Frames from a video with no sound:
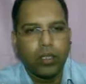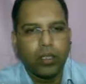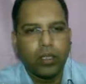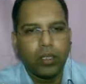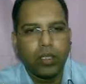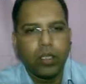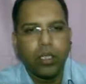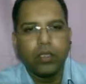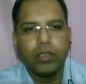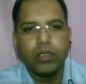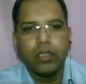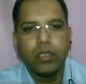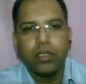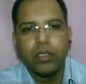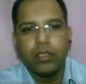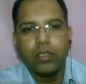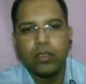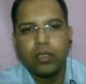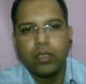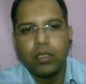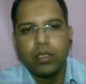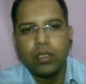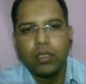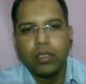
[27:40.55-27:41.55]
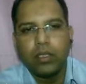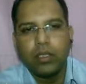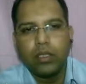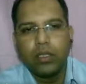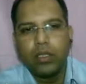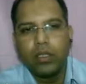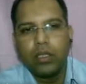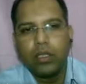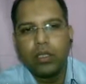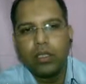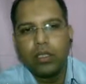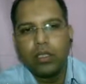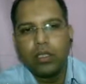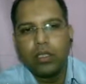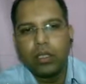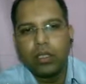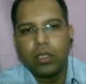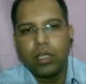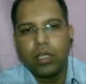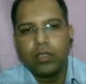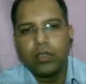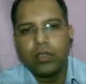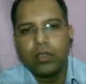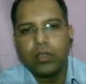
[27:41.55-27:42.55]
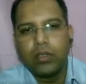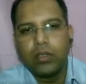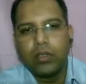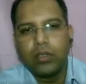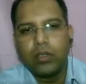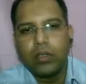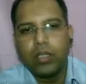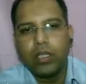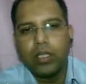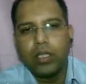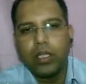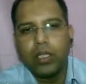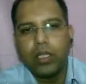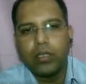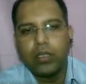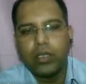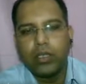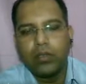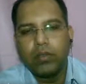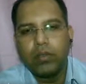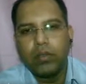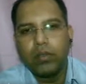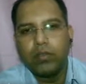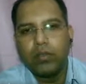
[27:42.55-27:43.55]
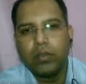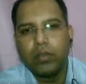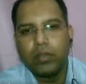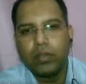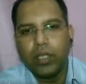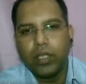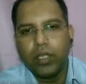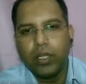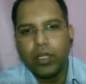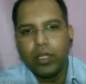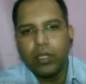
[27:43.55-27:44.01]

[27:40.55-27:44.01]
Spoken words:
The culture usually takes 7 to 14